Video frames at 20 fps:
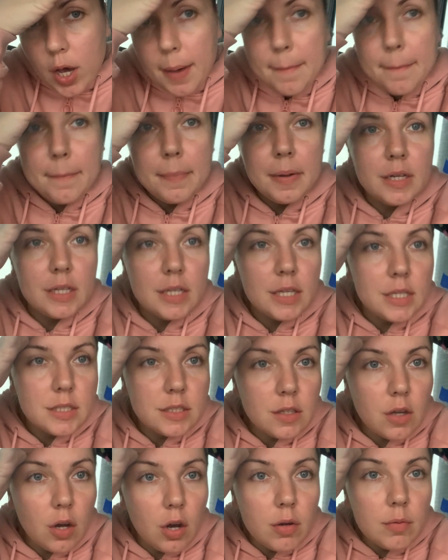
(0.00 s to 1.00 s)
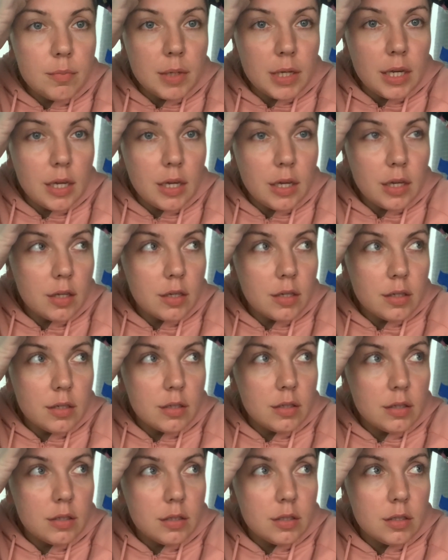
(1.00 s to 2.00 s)
but it has got me
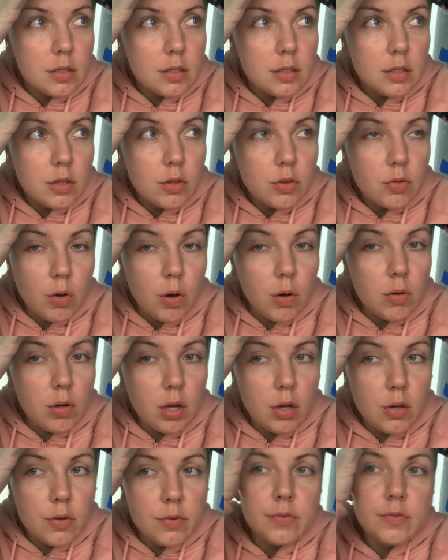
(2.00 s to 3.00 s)
thrown off.